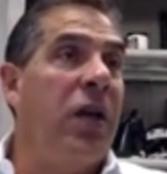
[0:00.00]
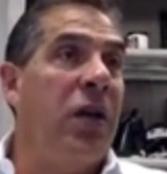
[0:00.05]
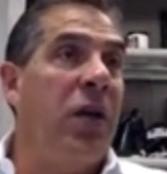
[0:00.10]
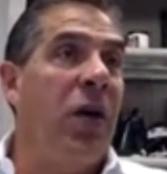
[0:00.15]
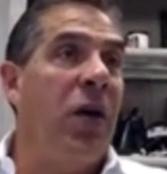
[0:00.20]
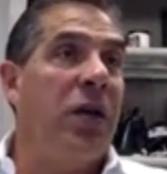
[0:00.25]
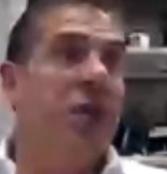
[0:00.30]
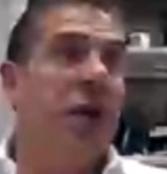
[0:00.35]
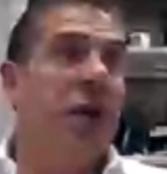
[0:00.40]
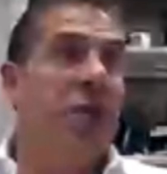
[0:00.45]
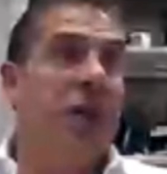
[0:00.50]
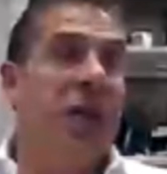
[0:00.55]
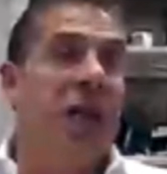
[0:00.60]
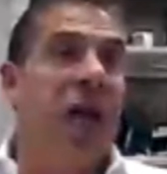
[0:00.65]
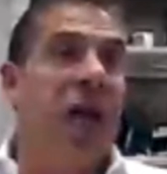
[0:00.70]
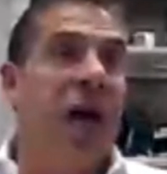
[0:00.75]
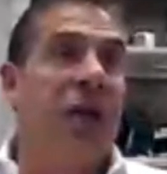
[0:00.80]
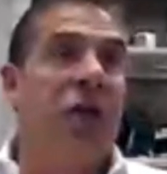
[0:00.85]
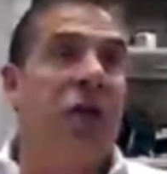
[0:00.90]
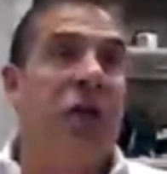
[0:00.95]
in
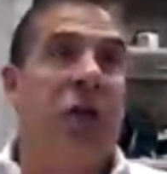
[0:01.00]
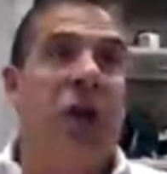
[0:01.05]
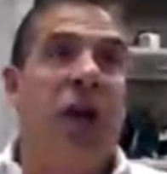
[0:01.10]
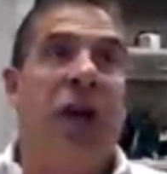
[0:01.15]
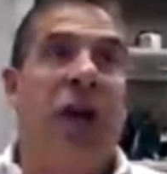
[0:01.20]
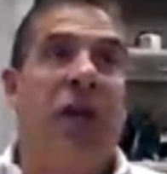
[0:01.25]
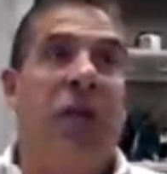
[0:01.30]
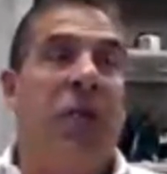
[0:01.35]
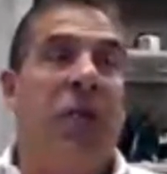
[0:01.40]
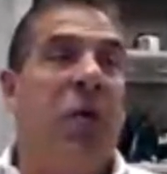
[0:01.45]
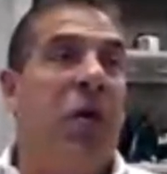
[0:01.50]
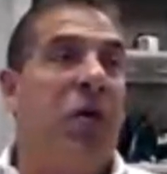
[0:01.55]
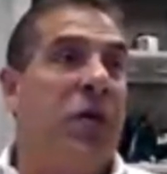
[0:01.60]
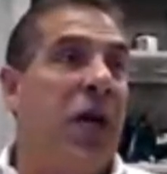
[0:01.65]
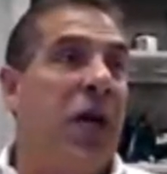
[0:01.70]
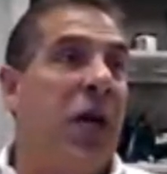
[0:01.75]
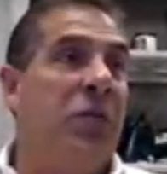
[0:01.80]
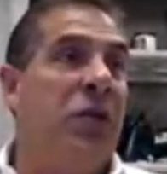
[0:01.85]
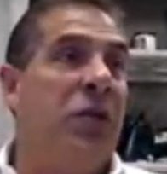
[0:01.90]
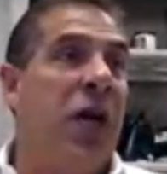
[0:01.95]
something else, or they have a
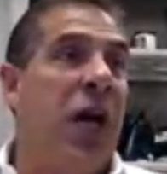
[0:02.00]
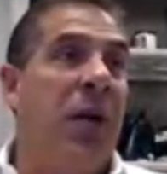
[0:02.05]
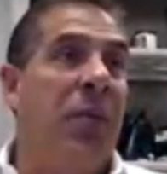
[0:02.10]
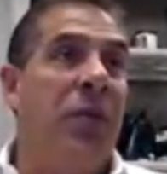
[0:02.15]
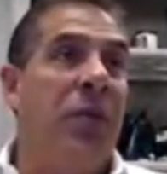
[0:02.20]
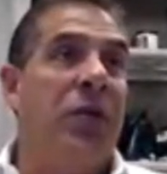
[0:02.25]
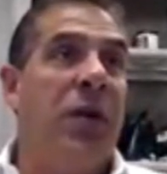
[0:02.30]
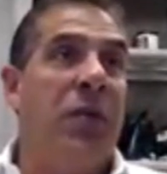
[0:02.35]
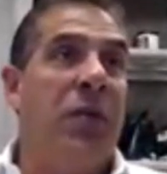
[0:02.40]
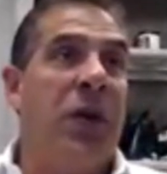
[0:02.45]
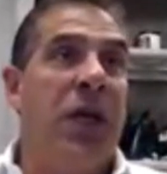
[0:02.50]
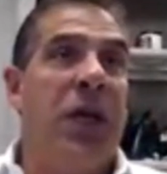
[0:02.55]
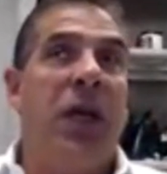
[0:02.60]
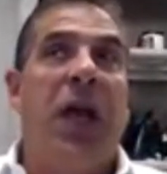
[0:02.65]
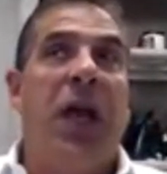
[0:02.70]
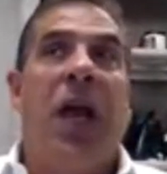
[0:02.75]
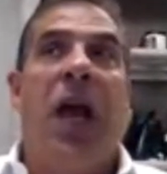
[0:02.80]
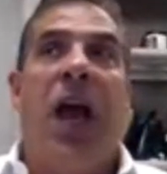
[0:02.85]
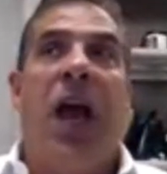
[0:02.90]
part-time job or something,